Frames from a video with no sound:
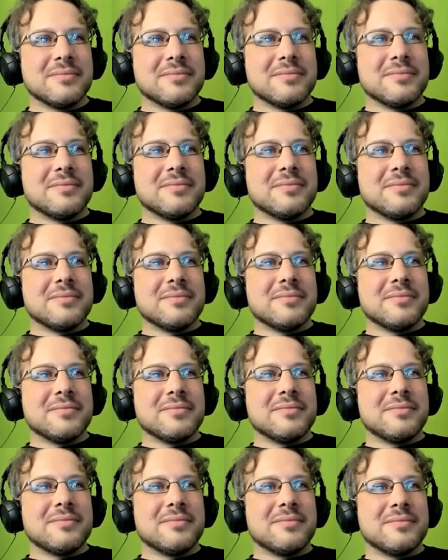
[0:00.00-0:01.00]

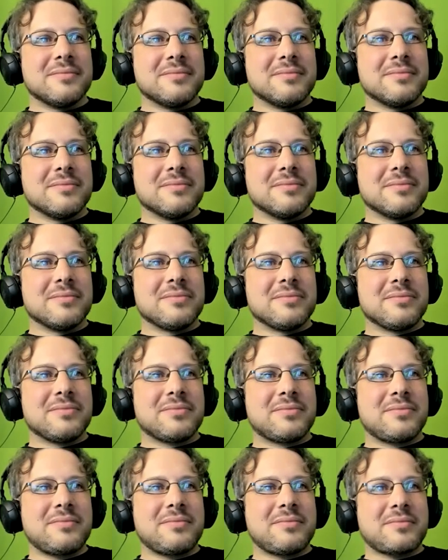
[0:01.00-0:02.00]

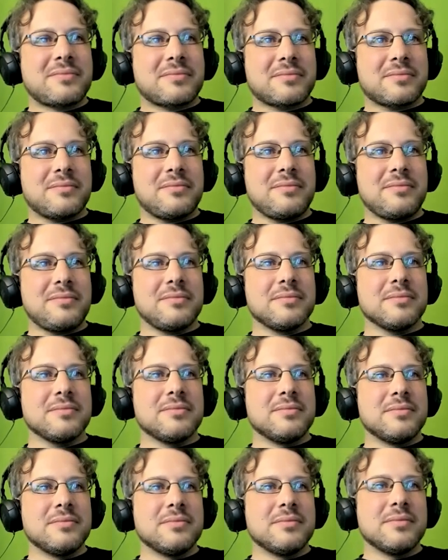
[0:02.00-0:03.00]

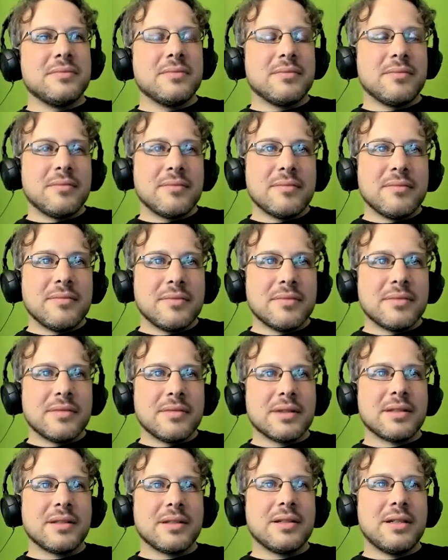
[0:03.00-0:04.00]

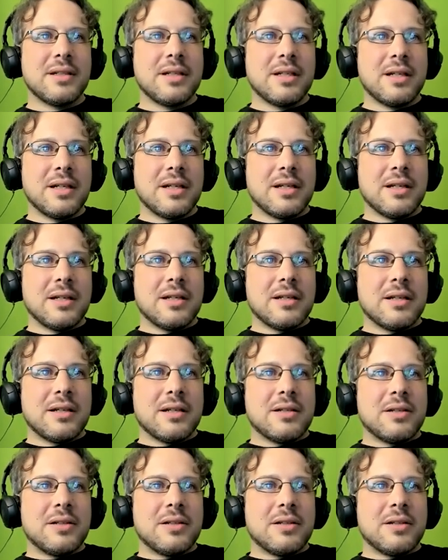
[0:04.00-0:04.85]
The person shown says nothing.